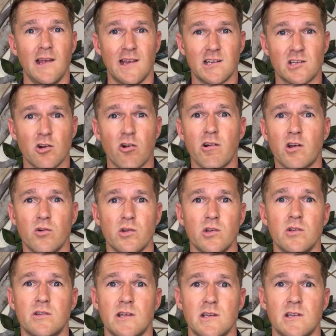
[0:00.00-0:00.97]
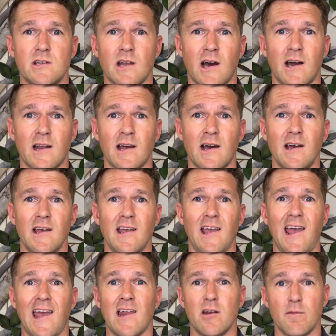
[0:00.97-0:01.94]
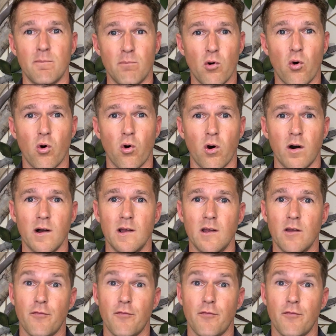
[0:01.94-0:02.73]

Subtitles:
historical usage data, and more.